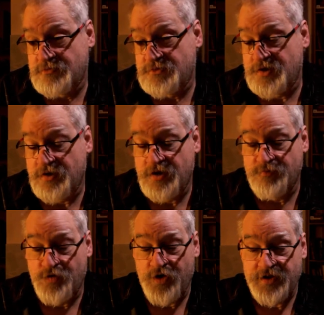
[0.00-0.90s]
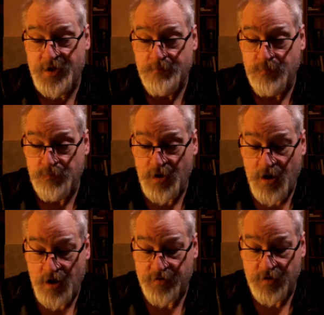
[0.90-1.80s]
You can create that
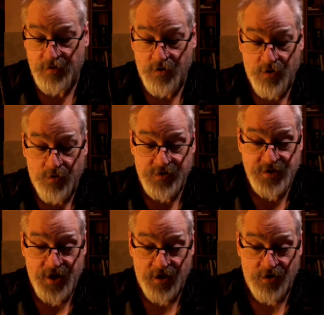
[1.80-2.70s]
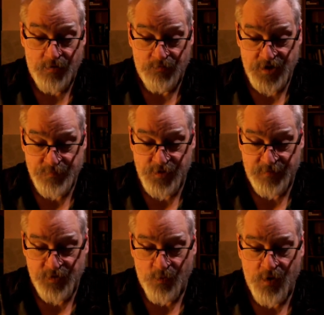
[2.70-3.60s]
block. You can go and say, let's put
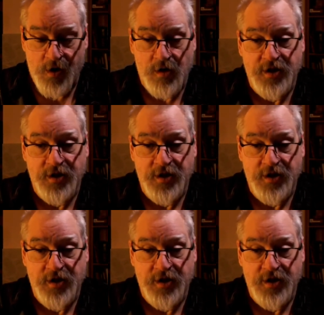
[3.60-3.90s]
up the wall.